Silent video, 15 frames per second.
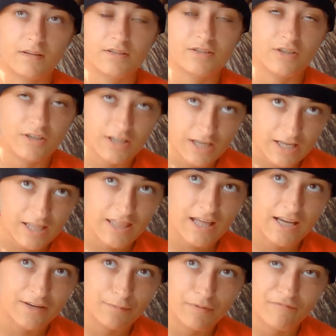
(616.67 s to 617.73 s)
So yeah,
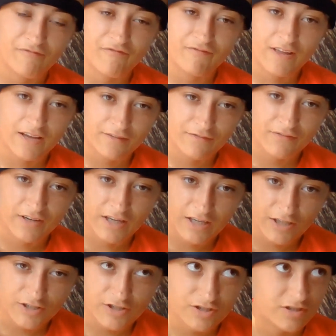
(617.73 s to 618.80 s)
that had
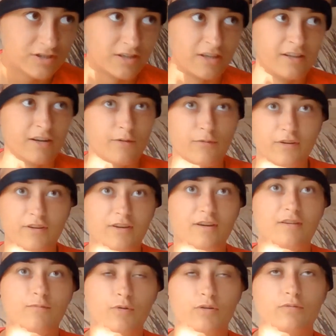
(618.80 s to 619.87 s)
finished, and I woke
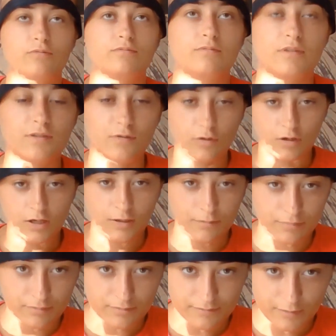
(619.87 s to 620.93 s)
up, well, I got
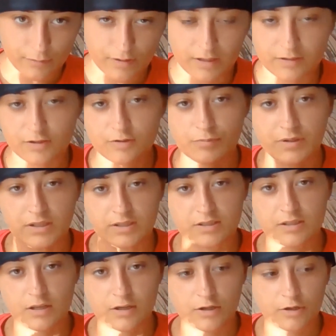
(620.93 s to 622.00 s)
up and I was like, just be
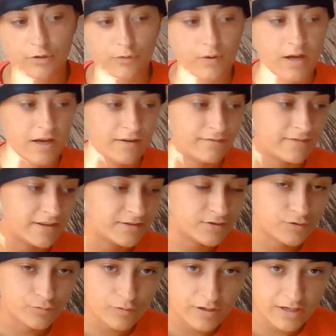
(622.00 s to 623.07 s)
slow, have
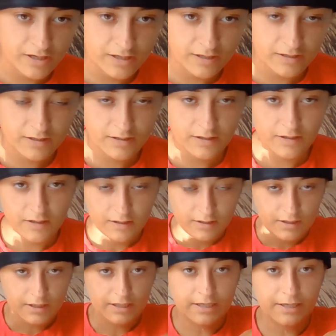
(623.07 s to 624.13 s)
this drink,
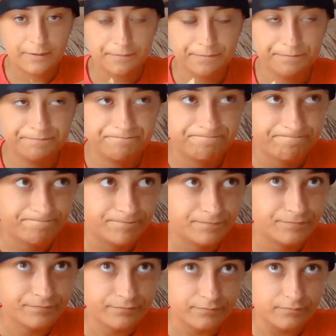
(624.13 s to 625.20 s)
and
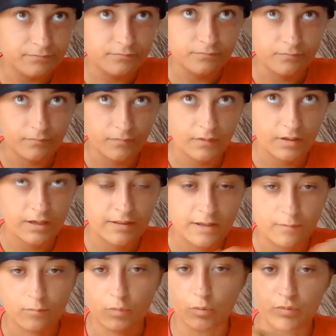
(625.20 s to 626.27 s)

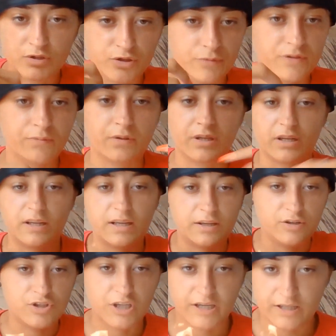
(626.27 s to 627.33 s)
then what we'll do is we're going to
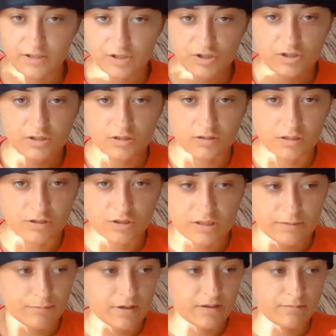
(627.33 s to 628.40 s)
get you changed, because I just
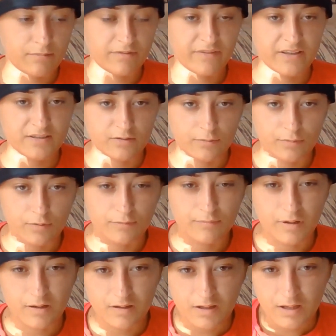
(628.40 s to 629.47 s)
had my vest top on,
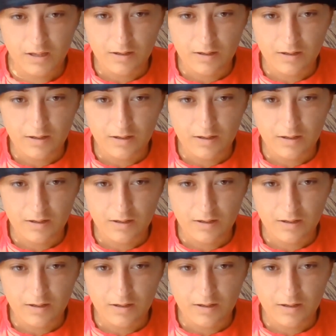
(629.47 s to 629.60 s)
but